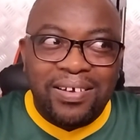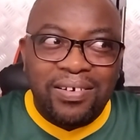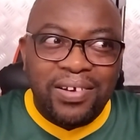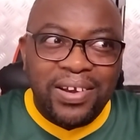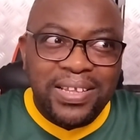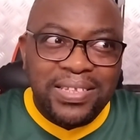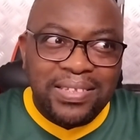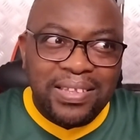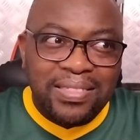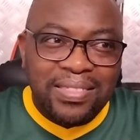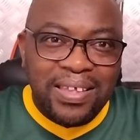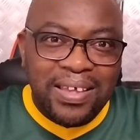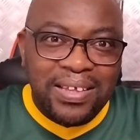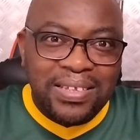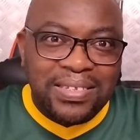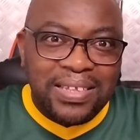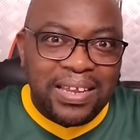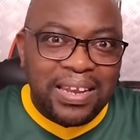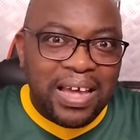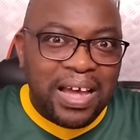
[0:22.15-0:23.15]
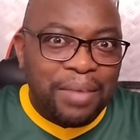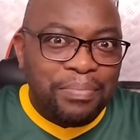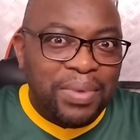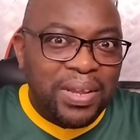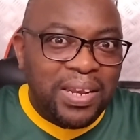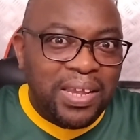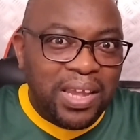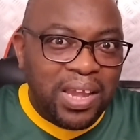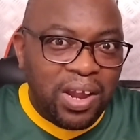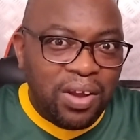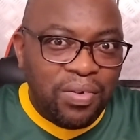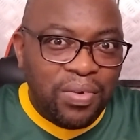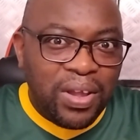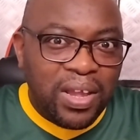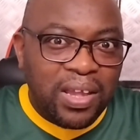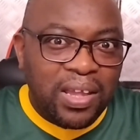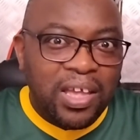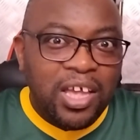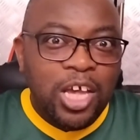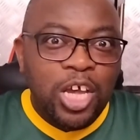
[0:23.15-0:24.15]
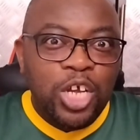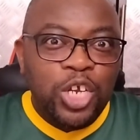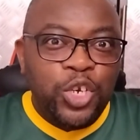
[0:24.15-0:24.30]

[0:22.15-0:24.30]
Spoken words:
crazy things that I've been hearing